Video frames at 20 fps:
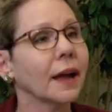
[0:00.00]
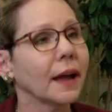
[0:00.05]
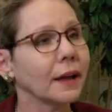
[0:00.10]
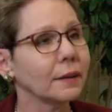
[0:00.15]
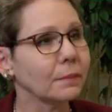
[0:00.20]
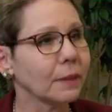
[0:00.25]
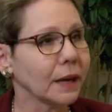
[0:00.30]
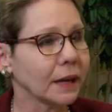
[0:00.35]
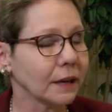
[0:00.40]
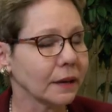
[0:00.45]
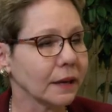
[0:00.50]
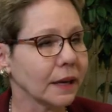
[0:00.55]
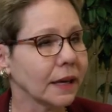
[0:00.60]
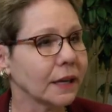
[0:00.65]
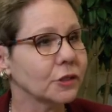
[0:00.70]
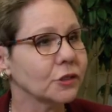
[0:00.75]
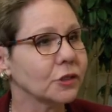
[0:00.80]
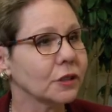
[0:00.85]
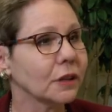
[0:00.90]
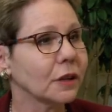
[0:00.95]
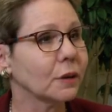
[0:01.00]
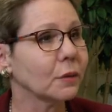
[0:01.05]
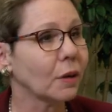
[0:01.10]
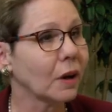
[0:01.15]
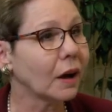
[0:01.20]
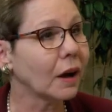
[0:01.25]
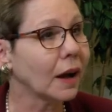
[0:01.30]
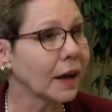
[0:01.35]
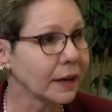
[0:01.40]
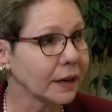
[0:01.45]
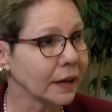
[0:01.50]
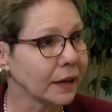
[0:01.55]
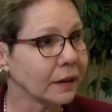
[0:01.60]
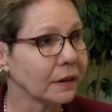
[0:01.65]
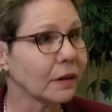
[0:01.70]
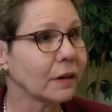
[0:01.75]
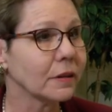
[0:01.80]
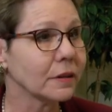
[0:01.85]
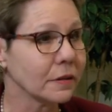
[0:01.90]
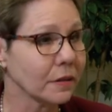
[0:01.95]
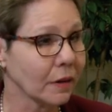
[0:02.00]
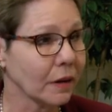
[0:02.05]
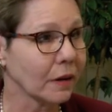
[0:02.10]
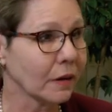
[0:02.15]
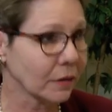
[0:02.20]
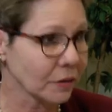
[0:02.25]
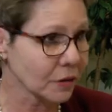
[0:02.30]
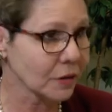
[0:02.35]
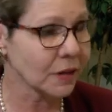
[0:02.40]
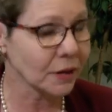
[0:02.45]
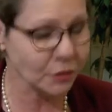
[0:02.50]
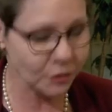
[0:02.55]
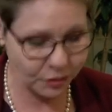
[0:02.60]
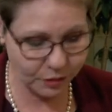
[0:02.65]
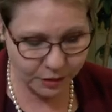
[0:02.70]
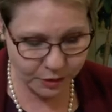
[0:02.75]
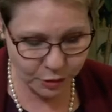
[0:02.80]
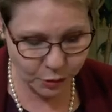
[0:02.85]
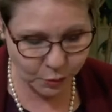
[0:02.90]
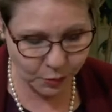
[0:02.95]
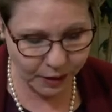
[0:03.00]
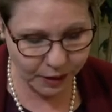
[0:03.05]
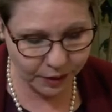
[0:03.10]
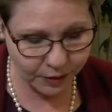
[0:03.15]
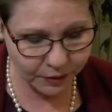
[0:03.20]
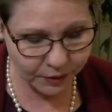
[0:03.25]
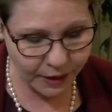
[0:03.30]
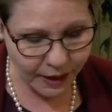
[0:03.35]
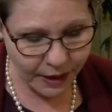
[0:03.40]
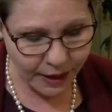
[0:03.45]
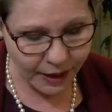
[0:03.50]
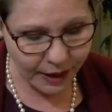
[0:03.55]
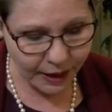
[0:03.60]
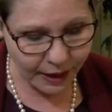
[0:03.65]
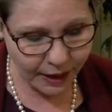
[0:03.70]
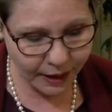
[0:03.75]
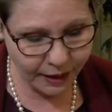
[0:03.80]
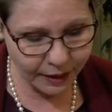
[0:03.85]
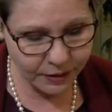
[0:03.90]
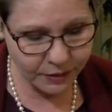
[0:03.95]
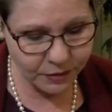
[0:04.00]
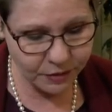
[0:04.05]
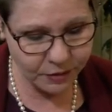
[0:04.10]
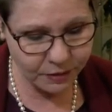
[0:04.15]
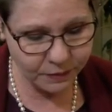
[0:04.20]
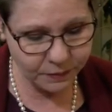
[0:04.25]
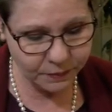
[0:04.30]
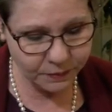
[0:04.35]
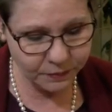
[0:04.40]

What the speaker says: and Michelangelo on it are central as well. And,